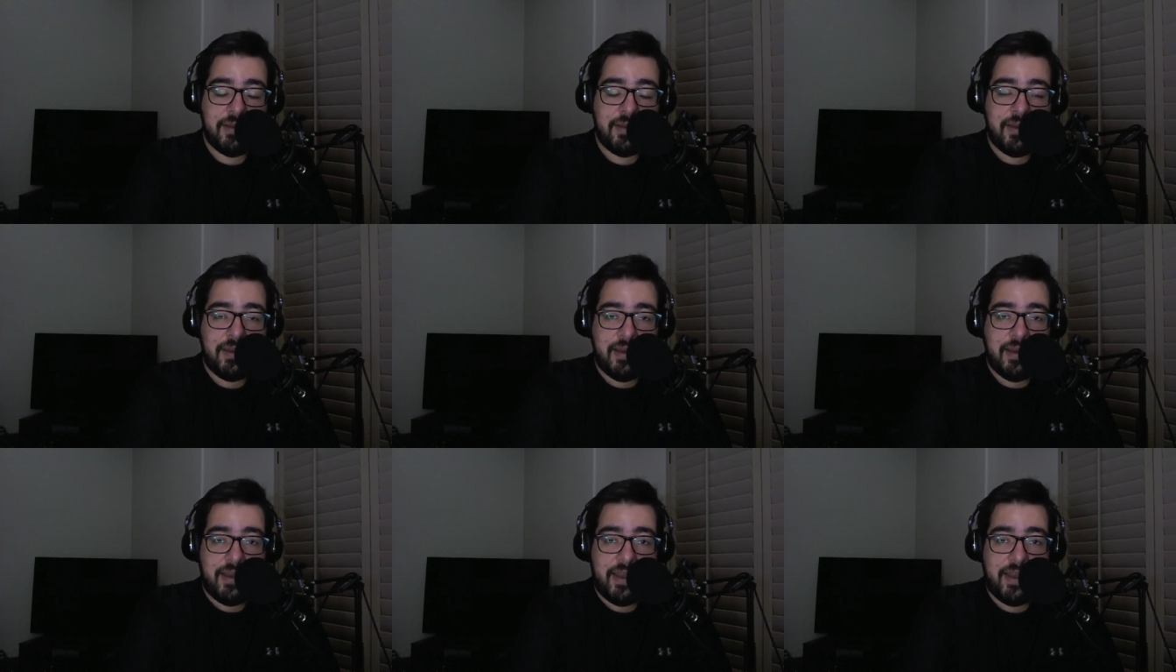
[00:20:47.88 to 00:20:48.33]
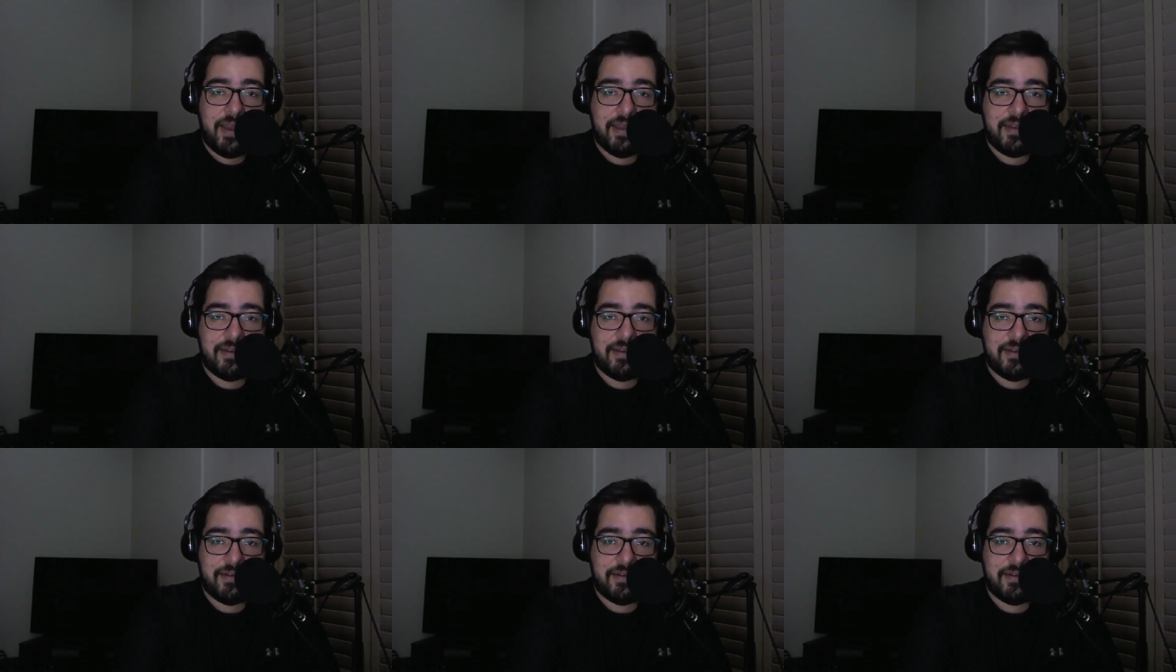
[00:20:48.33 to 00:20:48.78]
And
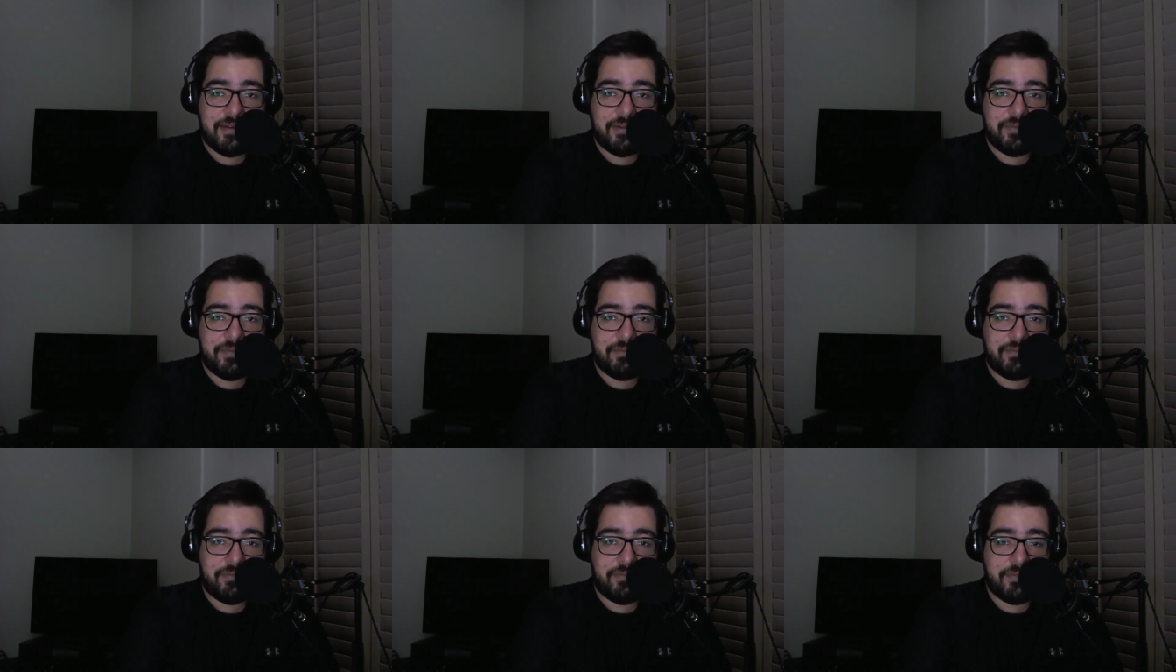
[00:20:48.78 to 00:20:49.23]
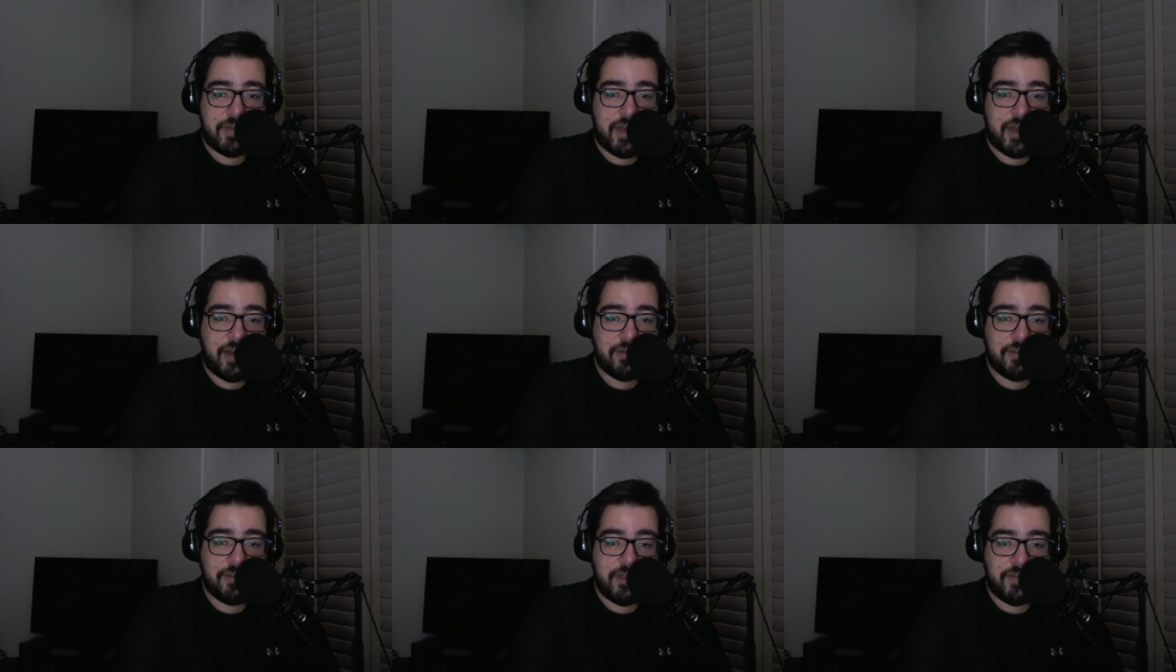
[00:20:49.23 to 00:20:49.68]
uh, I
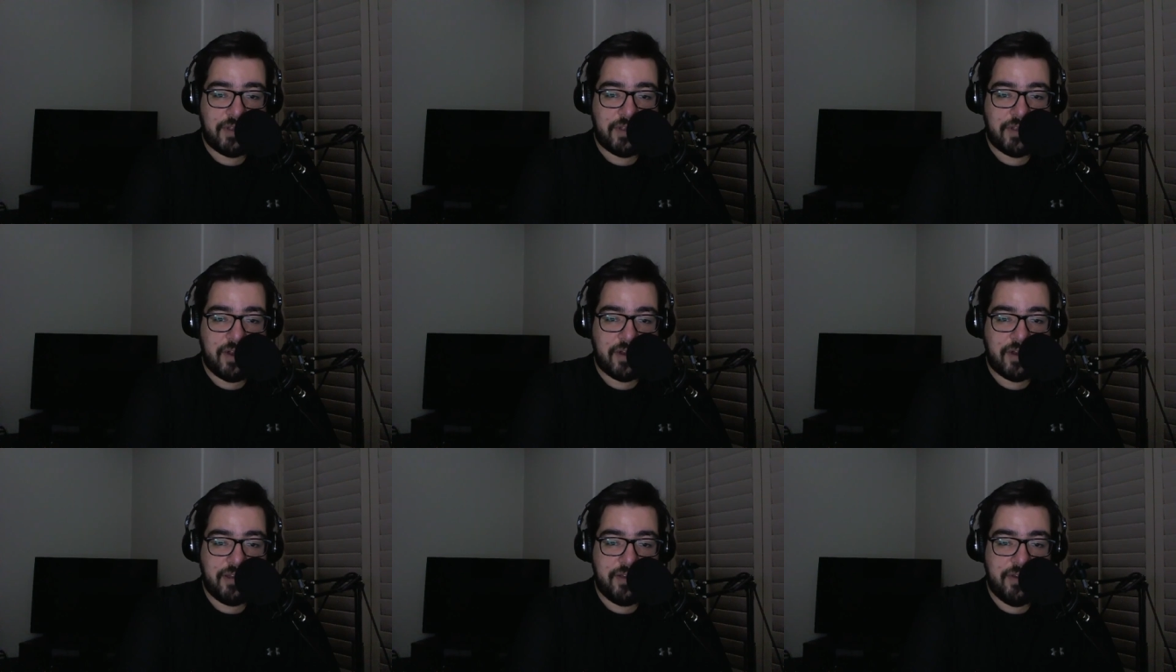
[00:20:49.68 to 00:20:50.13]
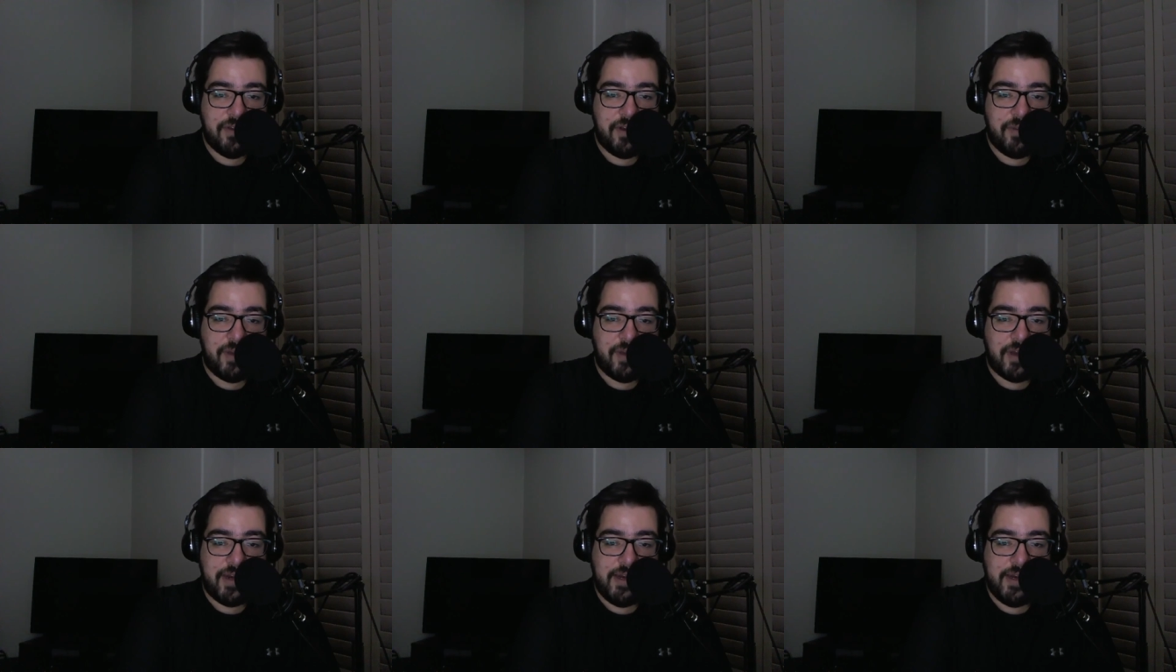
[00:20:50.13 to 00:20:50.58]
would love to talk to you there
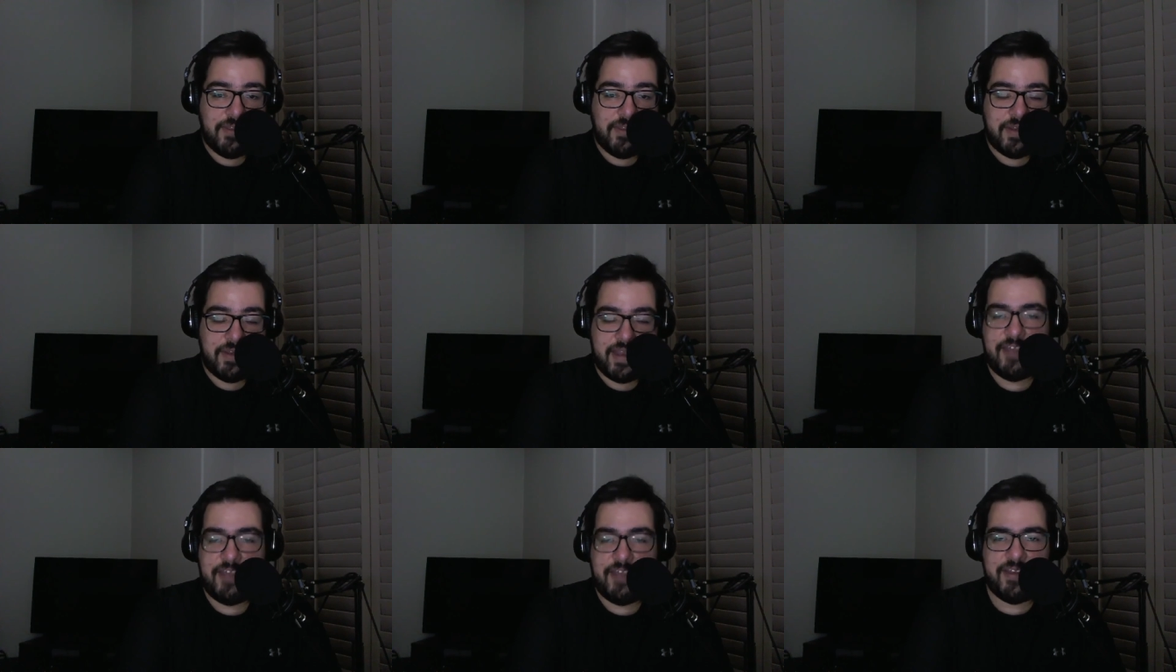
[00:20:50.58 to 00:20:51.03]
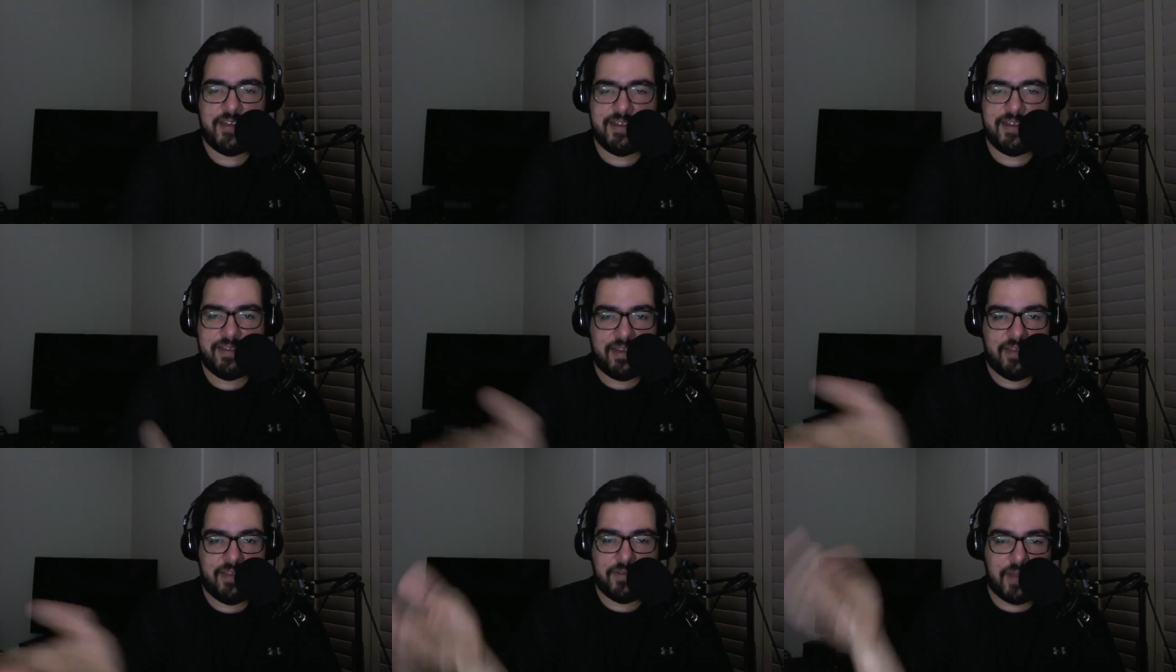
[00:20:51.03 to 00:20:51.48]
about anything, anything
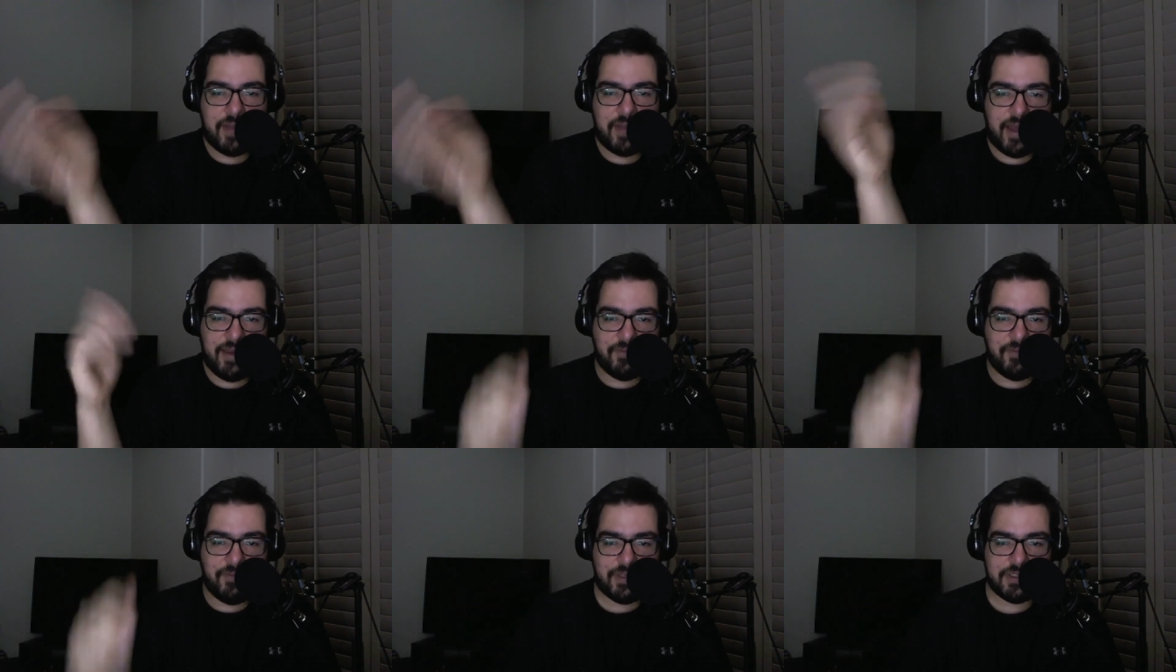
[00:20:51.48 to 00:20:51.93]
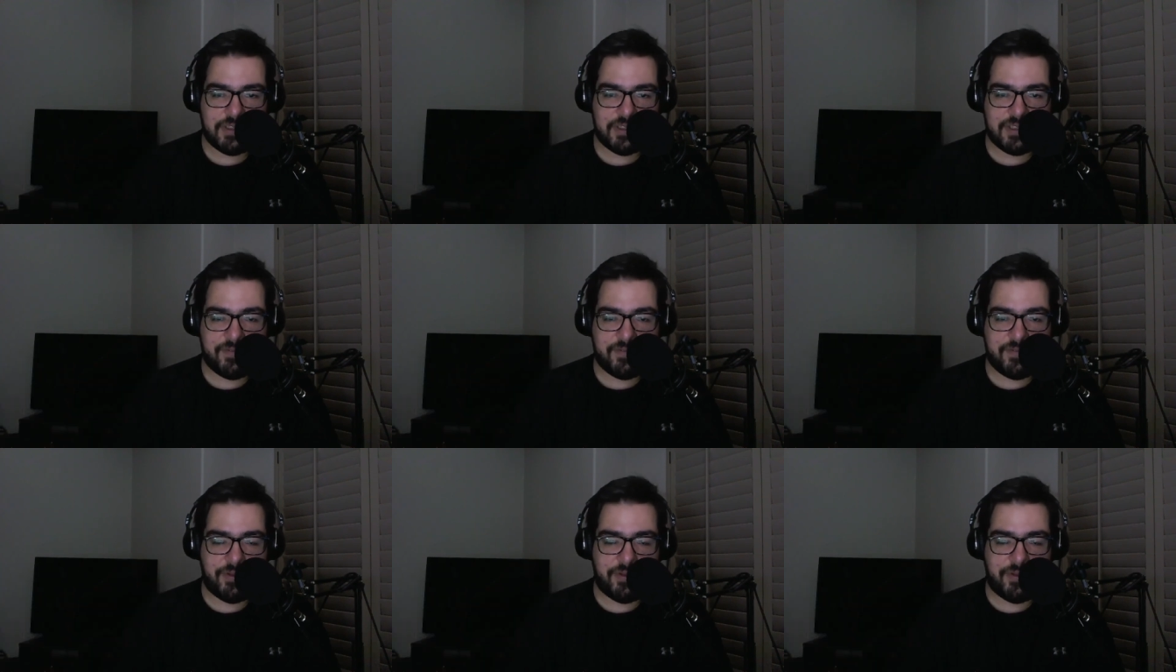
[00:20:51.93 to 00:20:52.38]
even not even
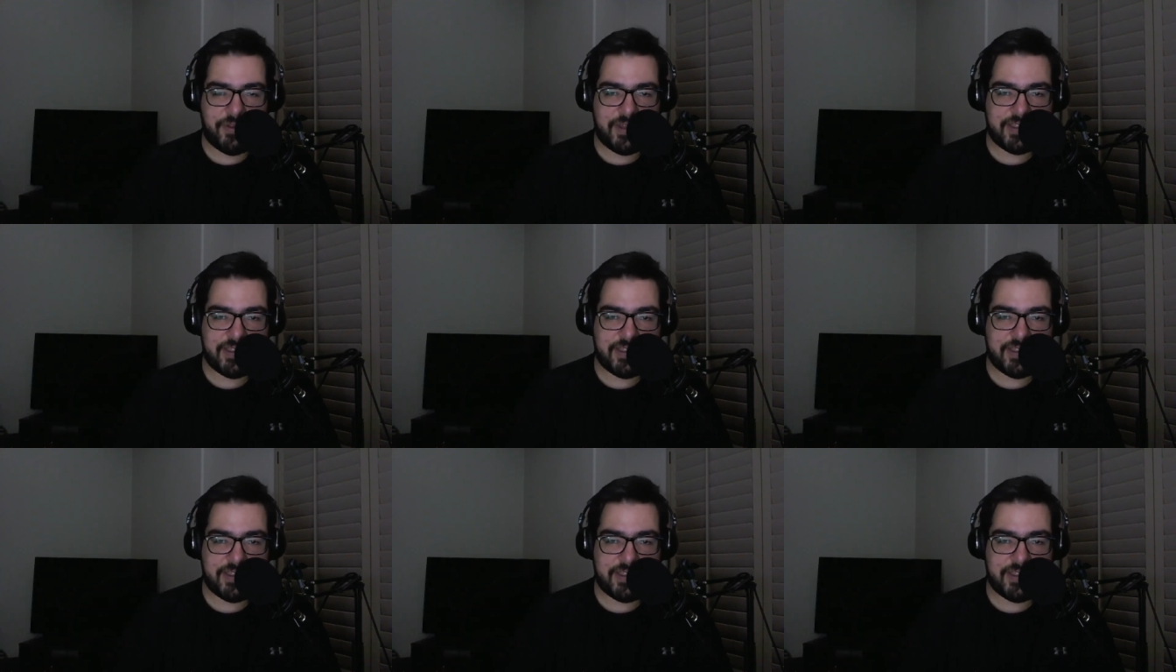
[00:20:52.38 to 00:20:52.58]
philosophical things.